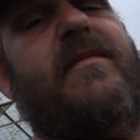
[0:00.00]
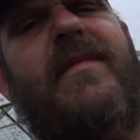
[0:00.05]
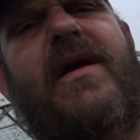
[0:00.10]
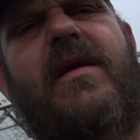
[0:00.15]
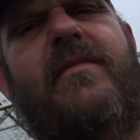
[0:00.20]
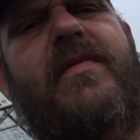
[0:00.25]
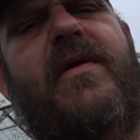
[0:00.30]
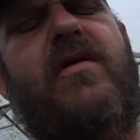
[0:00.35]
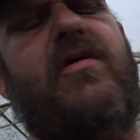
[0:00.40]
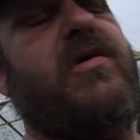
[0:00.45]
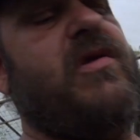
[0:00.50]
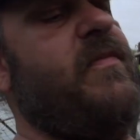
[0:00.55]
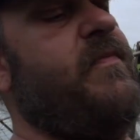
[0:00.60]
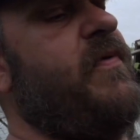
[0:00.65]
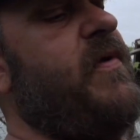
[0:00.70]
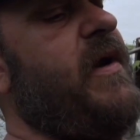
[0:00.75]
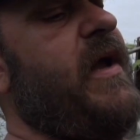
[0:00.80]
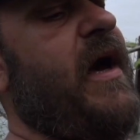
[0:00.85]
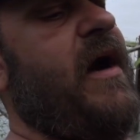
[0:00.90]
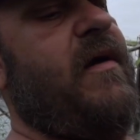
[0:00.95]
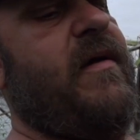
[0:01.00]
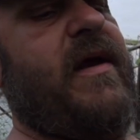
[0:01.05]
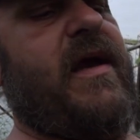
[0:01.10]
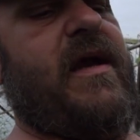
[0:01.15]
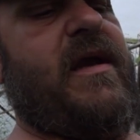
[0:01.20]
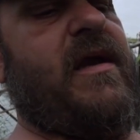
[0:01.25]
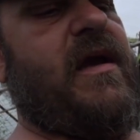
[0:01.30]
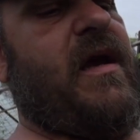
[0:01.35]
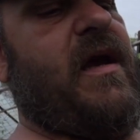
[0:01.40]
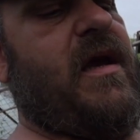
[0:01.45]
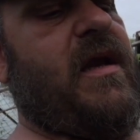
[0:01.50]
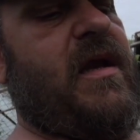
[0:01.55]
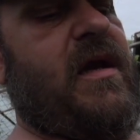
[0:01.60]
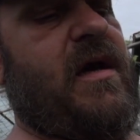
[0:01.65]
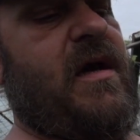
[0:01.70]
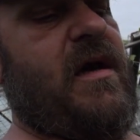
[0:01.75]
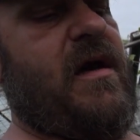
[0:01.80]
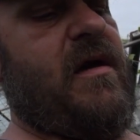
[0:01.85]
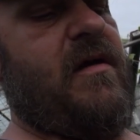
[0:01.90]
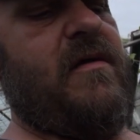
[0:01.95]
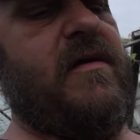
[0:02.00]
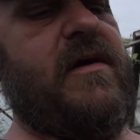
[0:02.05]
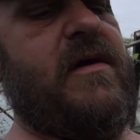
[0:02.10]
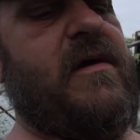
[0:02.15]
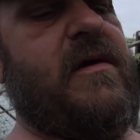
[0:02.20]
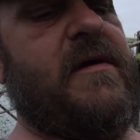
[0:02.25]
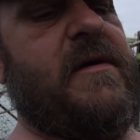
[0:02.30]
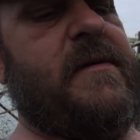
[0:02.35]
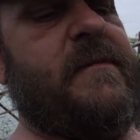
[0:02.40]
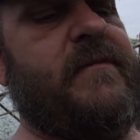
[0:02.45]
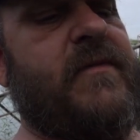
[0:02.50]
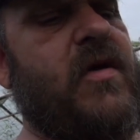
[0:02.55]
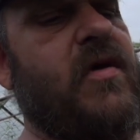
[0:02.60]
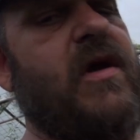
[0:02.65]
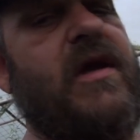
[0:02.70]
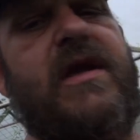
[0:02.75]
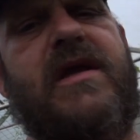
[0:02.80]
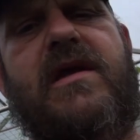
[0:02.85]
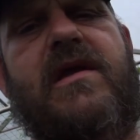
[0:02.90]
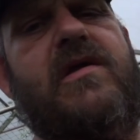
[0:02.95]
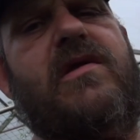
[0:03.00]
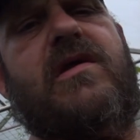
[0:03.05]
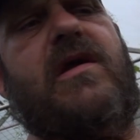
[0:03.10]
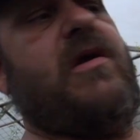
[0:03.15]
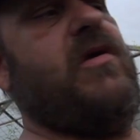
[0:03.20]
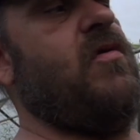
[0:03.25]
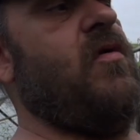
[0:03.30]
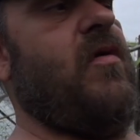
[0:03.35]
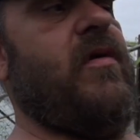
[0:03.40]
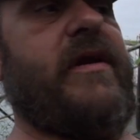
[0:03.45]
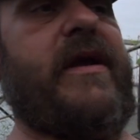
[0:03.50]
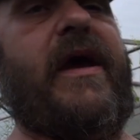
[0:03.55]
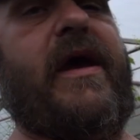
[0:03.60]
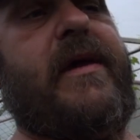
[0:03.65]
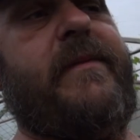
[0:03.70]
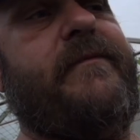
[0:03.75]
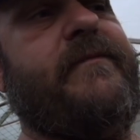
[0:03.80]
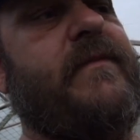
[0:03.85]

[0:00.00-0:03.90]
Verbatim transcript: amount of berries it put out, and the you could eat these things all day.